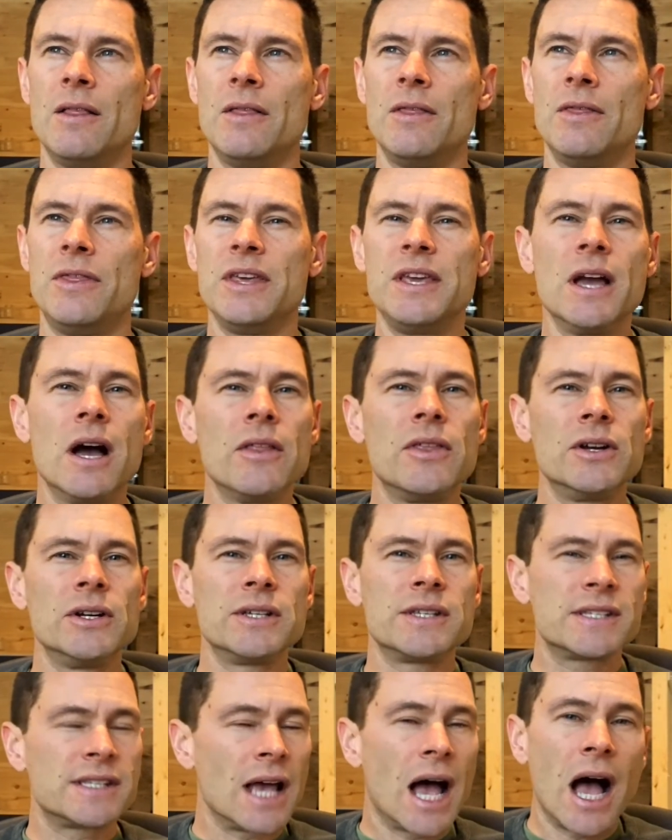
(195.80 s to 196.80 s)
the other
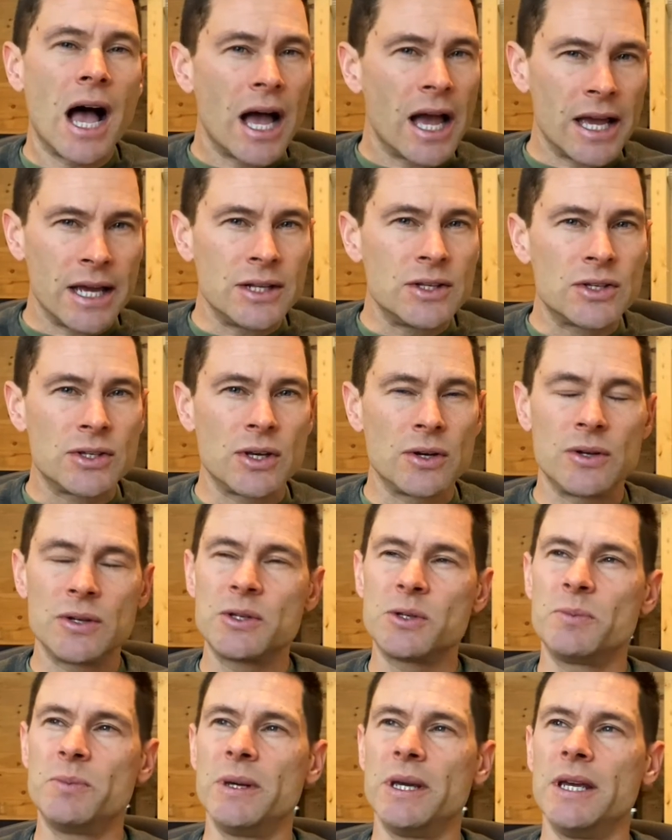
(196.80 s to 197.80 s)
side, so to
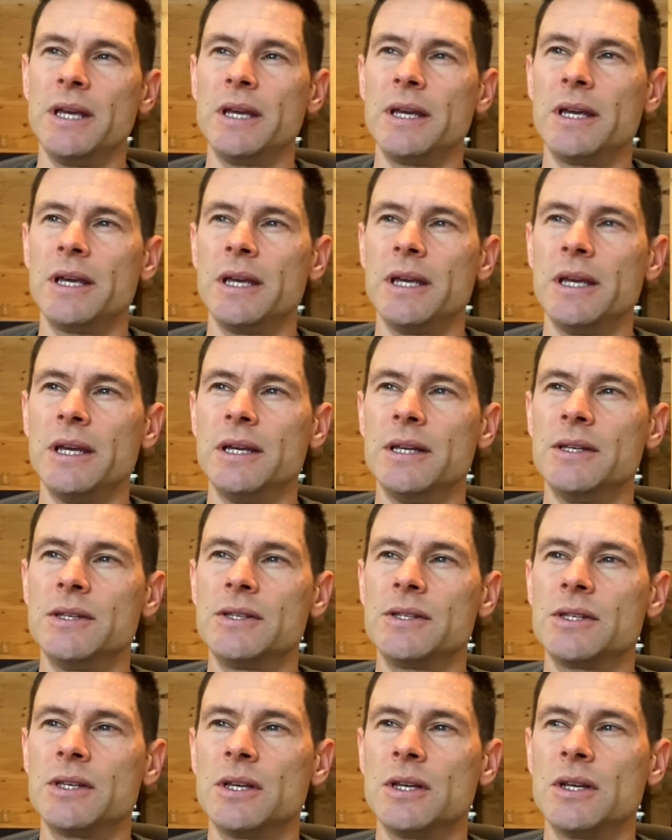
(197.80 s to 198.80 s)
speak,
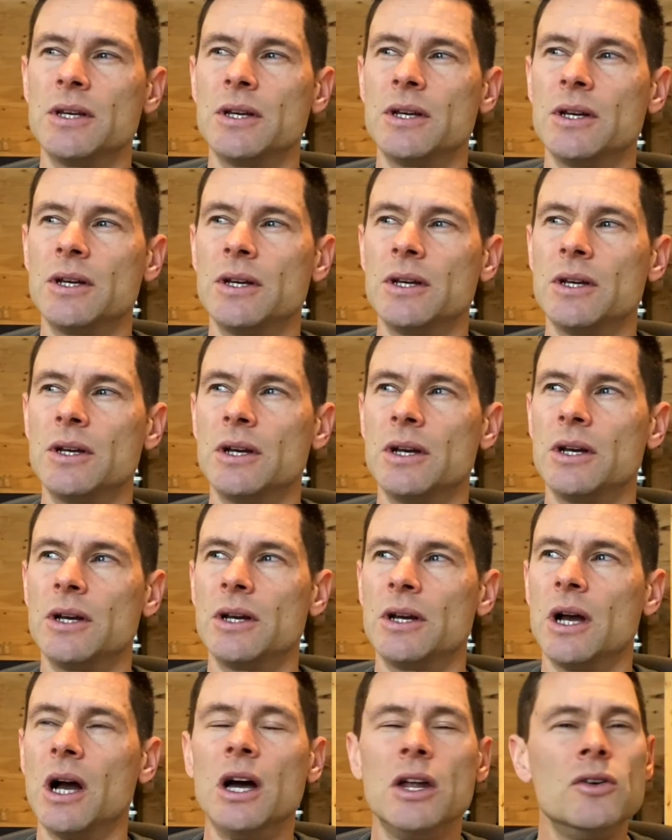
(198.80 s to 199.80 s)
is
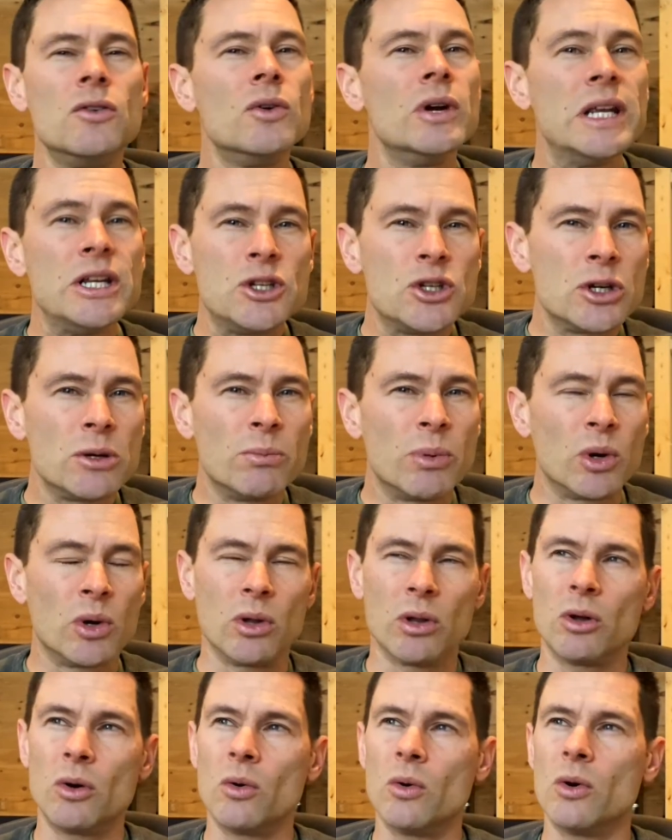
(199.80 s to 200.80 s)

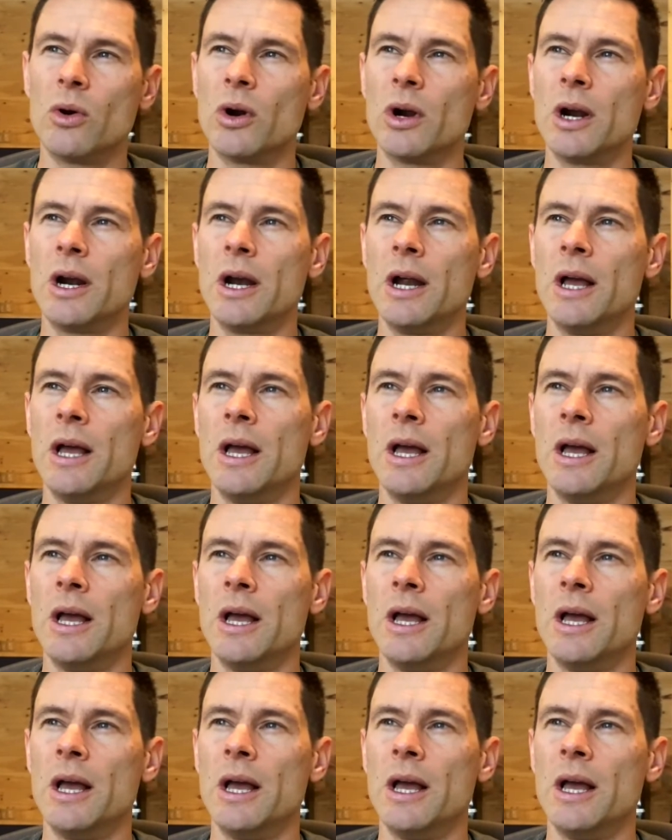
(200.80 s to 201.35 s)
unreachable or